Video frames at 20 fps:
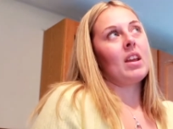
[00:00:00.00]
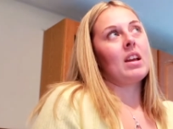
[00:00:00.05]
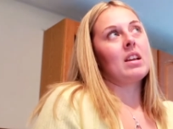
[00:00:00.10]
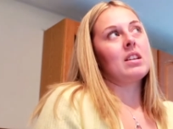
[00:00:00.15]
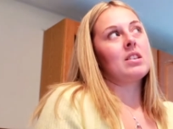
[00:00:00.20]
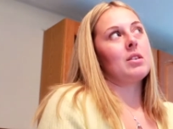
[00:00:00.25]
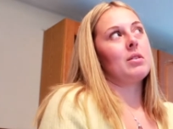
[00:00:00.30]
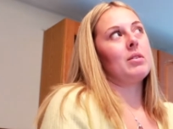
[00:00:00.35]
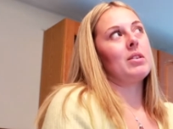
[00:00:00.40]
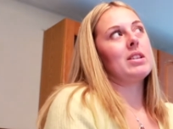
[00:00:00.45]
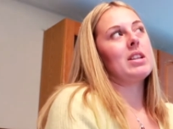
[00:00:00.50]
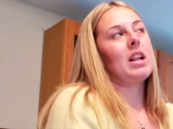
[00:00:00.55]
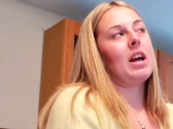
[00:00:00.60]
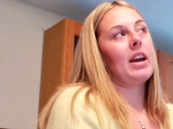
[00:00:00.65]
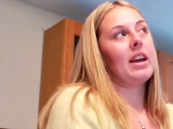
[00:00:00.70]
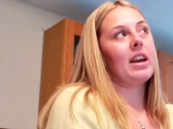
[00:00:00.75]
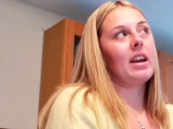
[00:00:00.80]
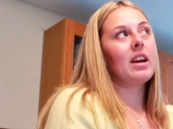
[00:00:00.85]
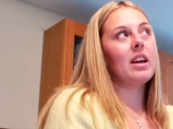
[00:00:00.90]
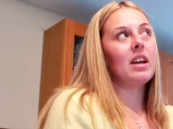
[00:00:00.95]
So it's
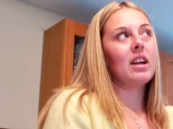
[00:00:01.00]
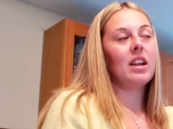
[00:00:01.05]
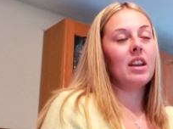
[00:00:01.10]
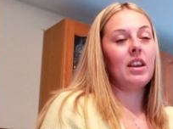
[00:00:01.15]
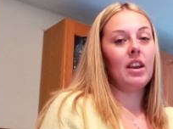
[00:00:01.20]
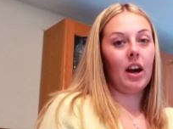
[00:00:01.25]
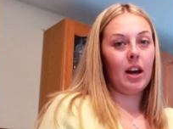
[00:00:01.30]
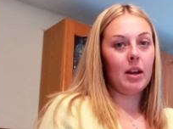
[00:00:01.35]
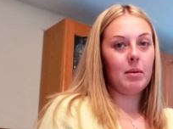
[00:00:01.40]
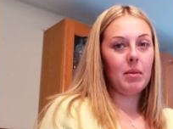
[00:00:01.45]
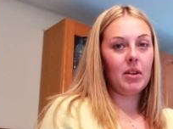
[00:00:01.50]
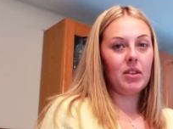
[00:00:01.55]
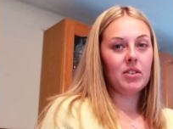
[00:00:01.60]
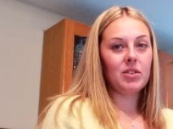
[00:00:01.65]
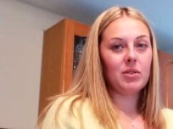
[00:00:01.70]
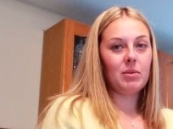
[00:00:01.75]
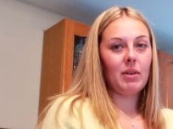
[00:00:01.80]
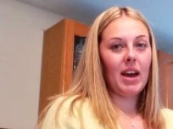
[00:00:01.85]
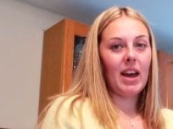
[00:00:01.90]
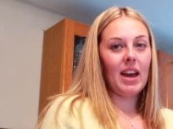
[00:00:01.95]
like 9
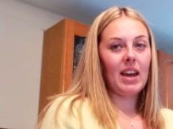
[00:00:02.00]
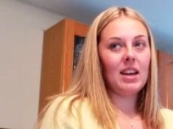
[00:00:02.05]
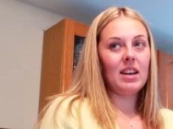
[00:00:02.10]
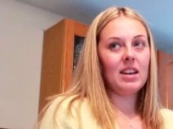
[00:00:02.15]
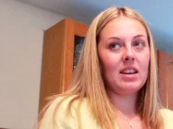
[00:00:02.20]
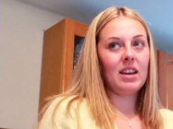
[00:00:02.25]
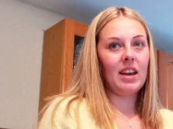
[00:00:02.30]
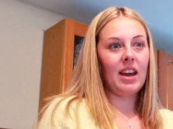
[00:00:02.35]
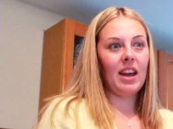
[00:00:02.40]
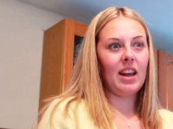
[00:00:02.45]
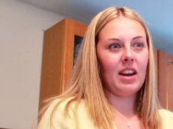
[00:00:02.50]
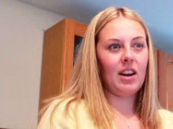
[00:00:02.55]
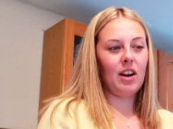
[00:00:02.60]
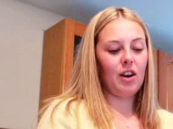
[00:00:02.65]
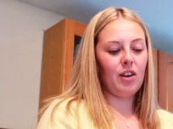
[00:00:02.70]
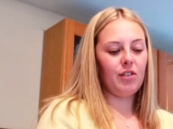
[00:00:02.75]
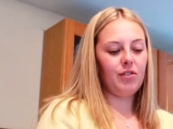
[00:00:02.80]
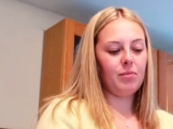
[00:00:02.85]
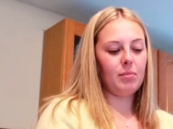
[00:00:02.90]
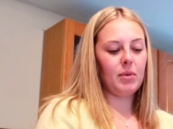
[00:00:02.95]
months away,
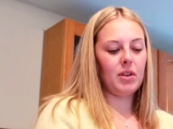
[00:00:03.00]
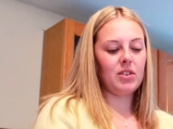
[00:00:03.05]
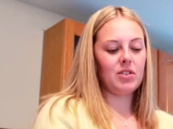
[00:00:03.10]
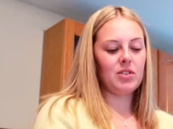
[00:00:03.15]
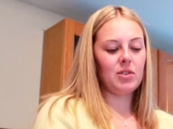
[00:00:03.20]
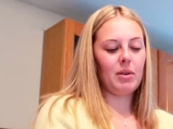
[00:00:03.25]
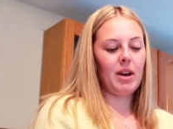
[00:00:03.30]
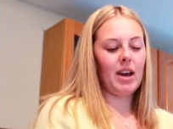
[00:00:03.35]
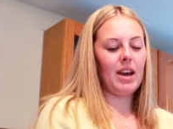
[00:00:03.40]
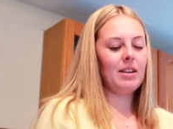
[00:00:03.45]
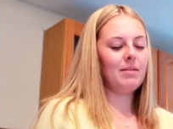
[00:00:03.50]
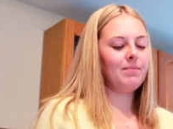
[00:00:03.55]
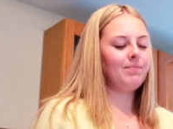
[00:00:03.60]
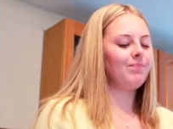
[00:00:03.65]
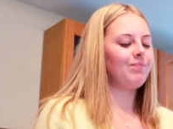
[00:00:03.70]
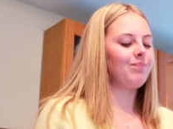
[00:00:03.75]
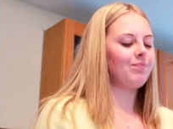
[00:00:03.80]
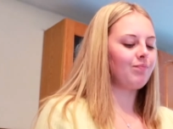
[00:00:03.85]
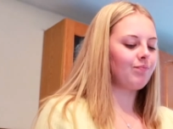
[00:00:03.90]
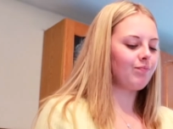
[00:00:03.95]
8.5 months away.
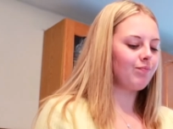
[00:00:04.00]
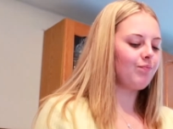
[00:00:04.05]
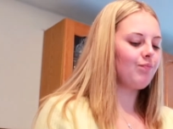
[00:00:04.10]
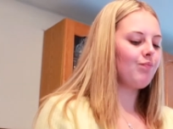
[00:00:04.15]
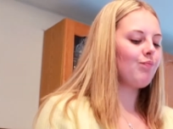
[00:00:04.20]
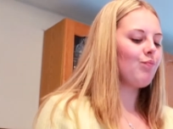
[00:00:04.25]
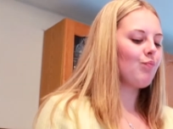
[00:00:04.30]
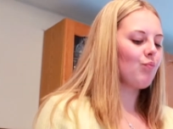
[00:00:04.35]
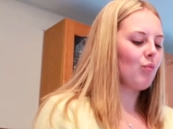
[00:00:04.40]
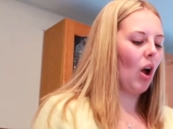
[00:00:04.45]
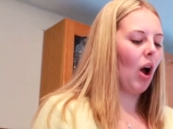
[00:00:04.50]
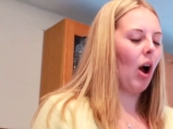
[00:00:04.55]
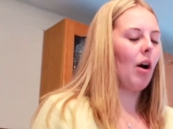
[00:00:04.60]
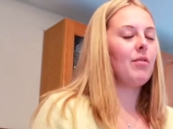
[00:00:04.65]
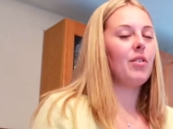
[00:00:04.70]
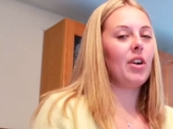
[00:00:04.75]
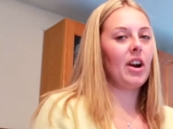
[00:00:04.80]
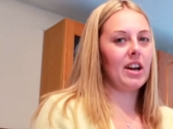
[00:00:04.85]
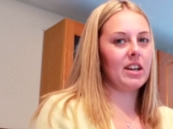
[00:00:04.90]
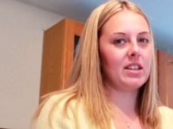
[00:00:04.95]
I'm
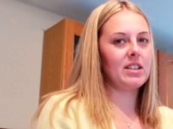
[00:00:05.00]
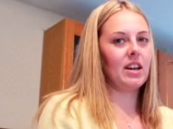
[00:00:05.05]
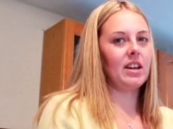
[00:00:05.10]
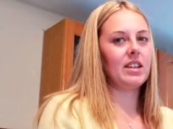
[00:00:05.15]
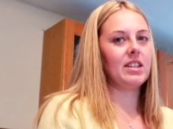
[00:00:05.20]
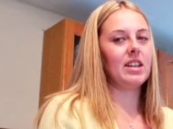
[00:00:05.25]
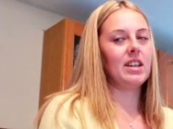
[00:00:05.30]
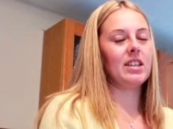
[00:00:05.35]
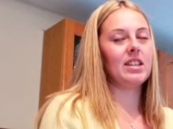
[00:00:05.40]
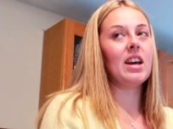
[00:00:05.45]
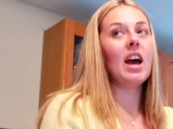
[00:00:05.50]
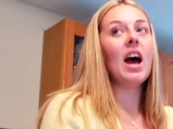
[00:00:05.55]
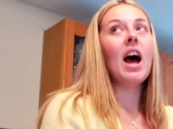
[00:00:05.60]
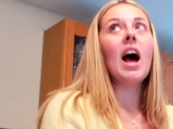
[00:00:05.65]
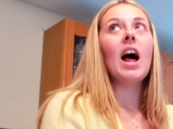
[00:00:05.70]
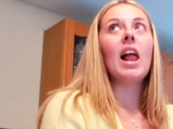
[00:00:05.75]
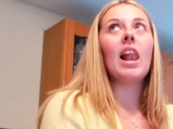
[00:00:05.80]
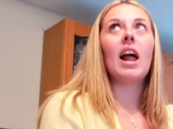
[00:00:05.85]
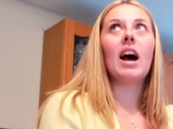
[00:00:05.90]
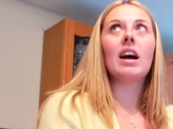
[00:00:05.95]
very excited.
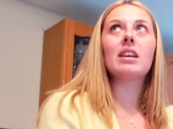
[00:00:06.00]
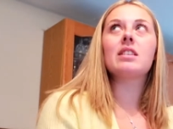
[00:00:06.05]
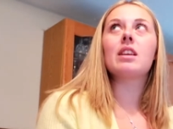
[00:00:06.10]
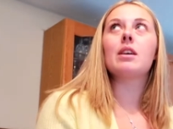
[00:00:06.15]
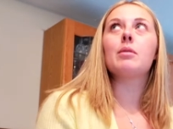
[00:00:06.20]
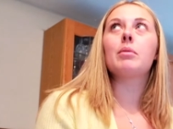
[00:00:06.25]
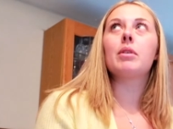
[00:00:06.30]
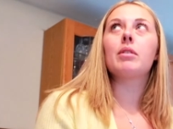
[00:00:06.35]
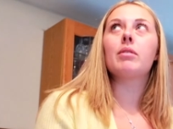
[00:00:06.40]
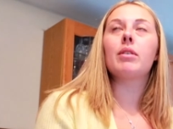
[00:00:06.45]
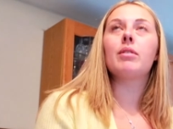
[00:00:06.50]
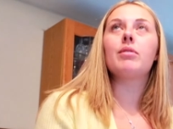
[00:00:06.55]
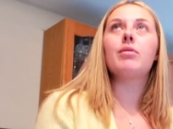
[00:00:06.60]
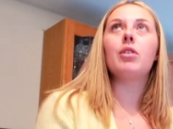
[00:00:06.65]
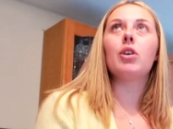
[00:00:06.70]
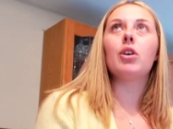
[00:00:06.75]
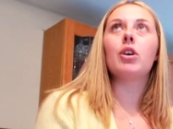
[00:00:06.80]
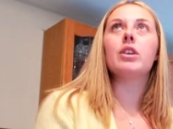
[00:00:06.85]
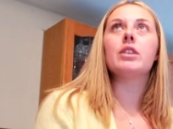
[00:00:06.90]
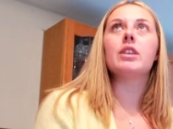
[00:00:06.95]
Last time we were in
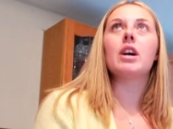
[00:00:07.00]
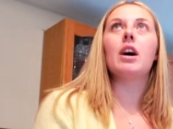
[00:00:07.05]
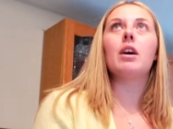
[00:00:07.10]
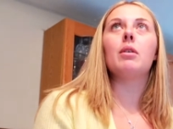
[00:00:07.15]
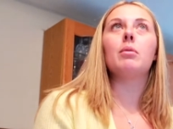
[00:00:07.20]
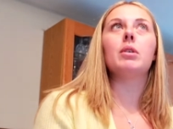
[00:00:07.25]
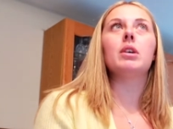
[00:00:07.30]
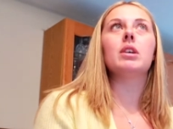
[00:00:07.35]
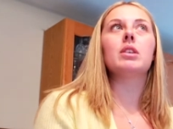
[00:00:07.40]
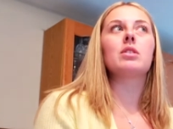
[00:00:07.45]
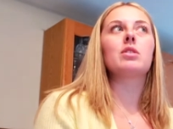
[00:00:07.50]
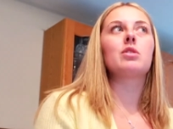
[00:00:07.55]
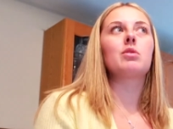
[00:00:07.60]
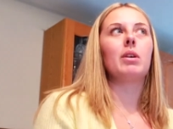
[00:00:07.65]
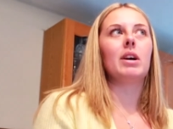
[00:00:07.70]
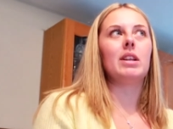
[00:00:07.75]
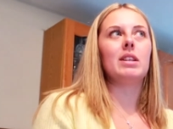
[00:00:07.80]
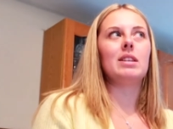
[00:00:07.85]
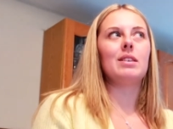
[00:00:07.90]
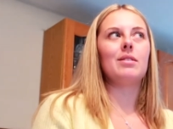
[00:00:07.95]
Florida was
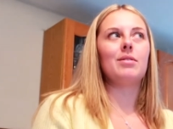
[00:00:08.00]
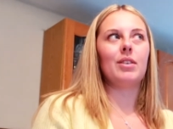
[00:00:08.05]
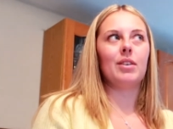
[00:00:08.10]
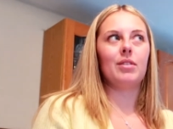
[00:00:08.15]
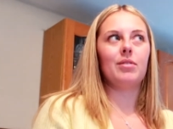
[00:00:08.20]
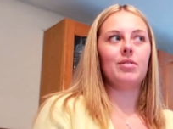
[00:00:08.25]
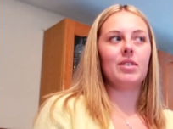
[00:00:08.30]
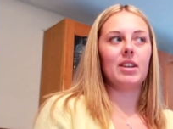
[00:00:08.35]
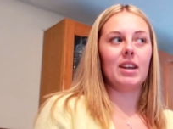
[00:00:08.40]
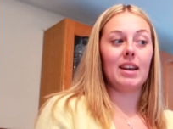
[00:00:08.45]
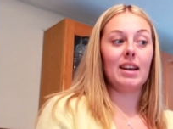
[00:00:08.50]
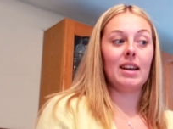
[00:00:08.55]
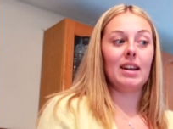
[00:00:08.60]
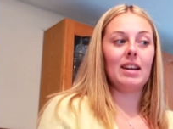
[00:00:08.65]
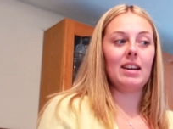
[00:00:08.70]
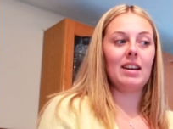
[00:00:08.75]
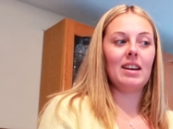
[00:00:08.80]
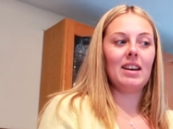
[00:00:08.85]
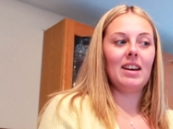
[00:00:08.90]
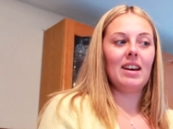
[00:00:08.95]

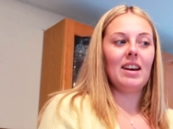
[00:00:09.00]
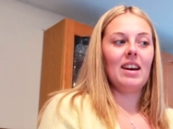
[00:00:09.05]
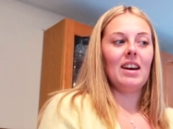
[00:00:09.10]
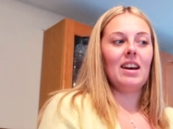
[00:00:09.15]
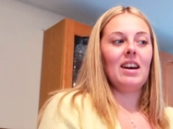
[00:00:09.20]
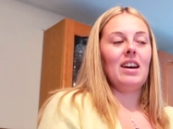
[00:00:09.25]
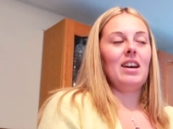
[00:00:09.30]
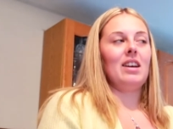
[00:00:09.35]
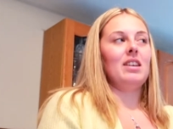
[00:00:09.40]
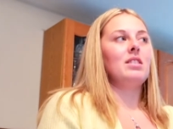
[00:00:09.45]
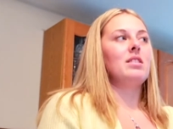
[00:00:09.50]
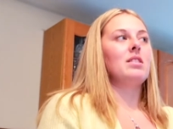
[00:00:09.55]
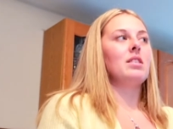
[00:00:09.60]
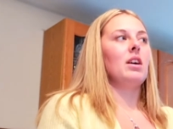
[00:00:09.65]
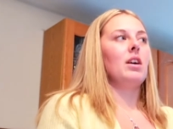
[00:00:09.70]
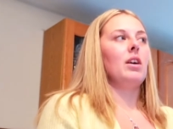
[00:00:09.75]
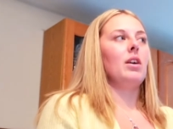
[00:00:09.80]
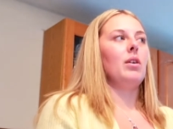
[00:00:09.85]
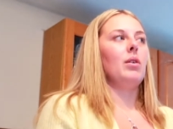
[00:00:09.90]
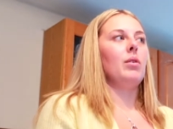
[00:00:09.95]
2015. So
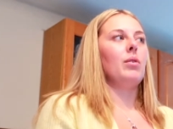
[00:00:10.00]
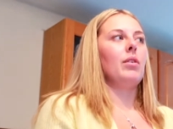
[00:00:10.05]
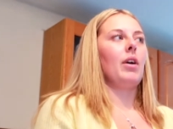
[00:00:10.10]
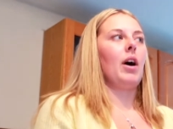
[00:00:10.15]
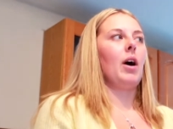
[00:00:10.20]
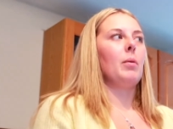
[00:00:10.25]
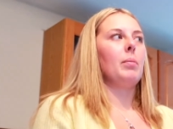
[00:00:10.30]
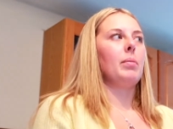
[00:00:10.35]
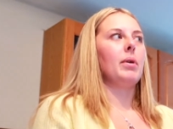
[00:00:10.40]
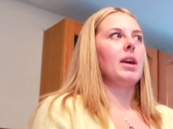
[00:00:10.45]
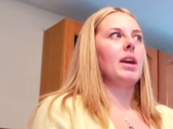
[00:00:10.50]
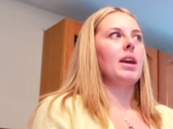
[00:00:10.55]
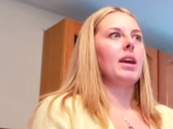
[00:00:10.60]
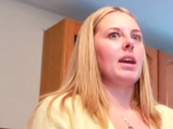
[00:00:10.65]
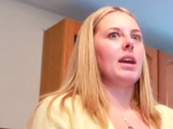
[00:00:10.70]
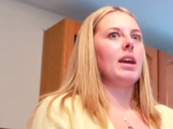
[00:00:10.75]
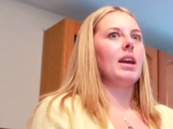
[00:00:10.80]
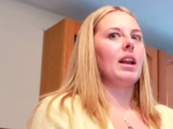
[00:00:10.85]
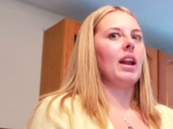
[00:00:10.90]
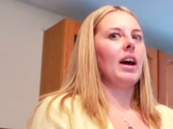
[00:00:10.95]
that'll
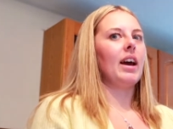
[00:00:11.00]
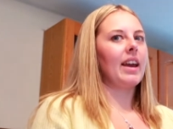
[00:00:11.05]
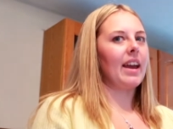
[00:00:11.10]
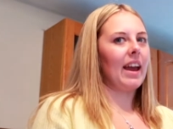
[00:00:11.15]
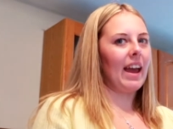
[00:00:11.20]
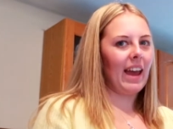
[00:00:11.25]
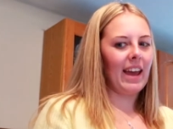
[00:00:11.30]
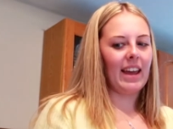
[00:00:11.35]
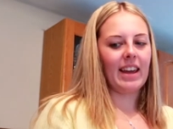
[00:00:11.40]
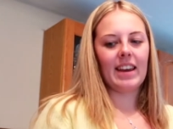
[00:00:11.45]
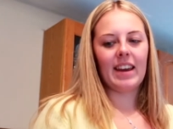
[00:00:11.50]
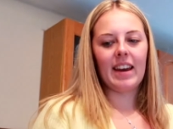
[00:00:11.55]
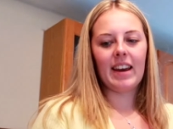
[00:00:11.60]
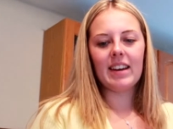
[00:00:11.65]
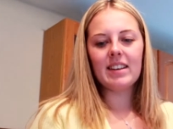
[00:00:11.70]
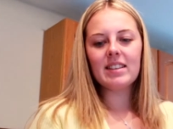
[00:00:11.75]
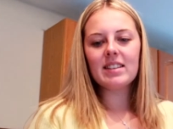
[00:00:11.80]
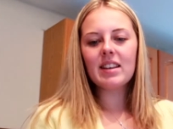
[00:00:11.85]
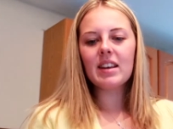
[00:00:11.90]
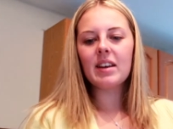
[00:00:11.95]
be like 8
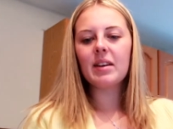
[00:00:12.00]
years